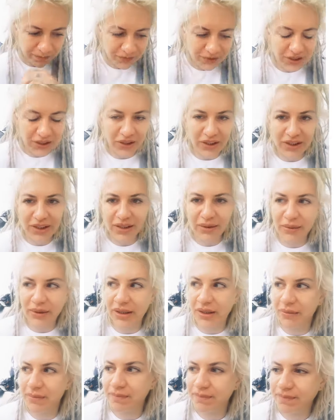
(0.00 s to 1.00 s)
sorry,
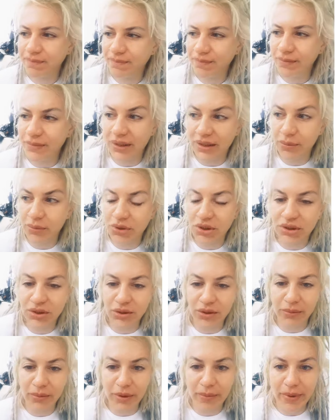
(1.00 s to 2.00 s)
um, but I'm just
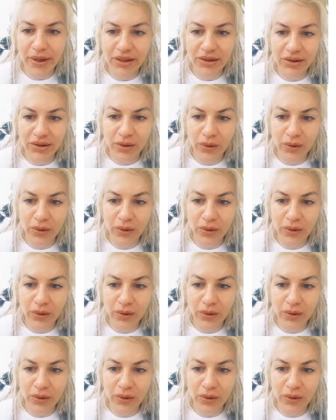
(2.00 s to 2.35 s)
doing my best.